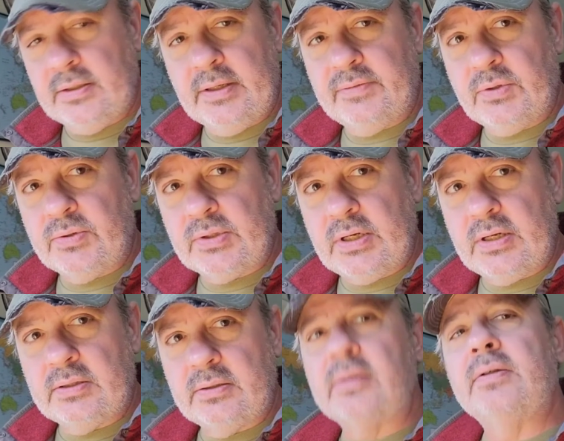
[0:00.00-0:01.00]
life goes
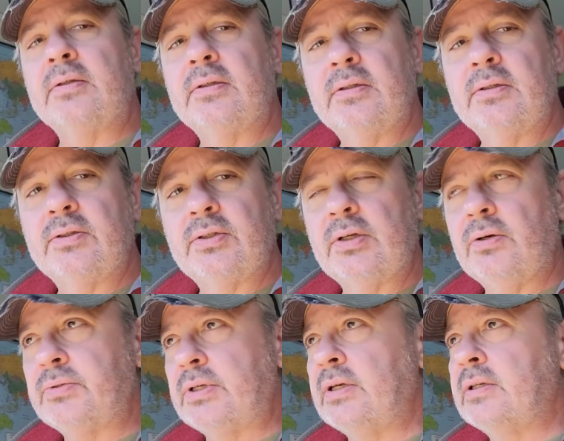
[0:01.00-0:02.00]
on. She
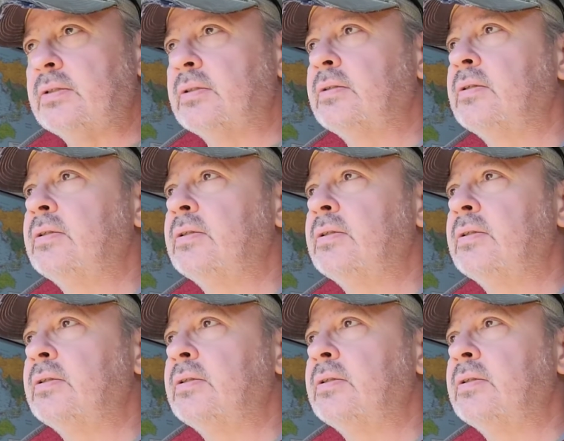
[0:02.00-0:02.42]
goes on.